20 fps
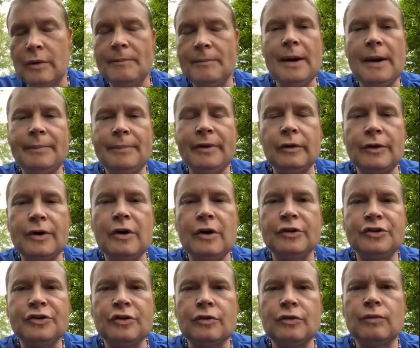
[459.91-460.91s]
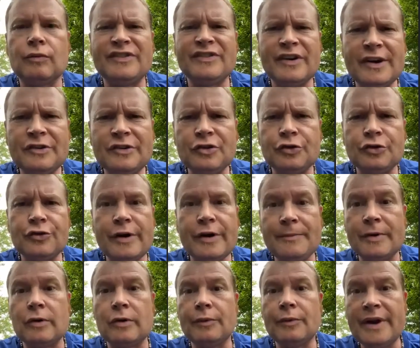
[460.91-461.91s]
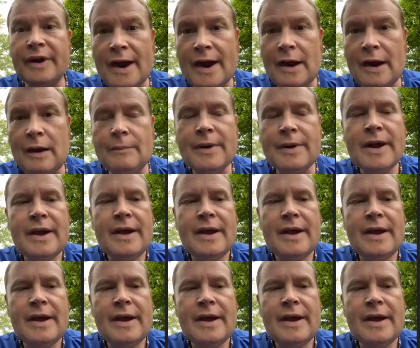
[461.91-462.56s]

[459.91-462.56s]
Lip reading: in popular culture, residential treatment or rehab